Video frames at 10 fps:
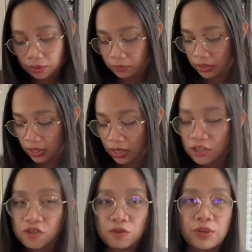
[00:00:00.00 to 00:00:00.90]
really
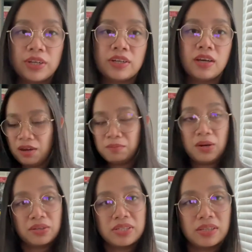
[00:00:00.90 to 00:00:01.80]
enjoyed
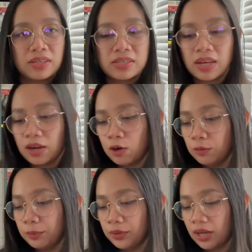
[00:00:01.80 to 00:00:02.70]
unboxing this. I
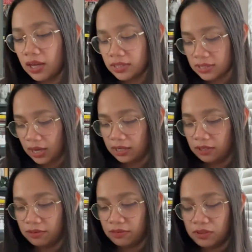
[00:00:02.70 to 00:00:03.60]
hope you guys kind
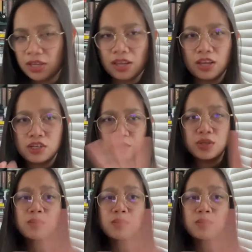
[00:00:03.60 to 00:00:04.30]
of enjoyed